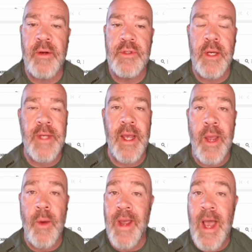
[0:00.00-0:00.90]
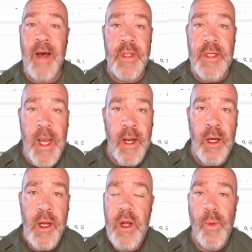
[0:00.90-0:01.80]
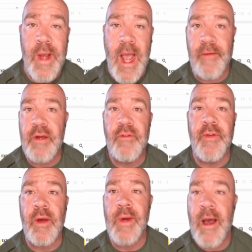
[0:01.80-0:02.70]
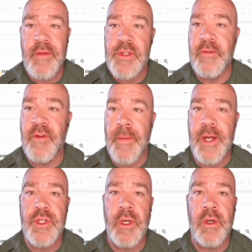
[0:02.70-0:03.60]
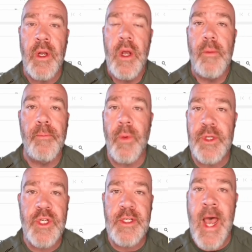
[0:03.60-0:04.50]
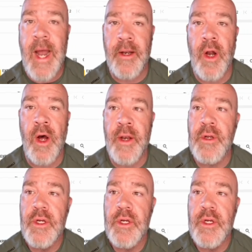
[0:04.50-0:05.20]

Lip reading: So it's like, hey, we have the data, we have config, we have this information, let's just add it on. So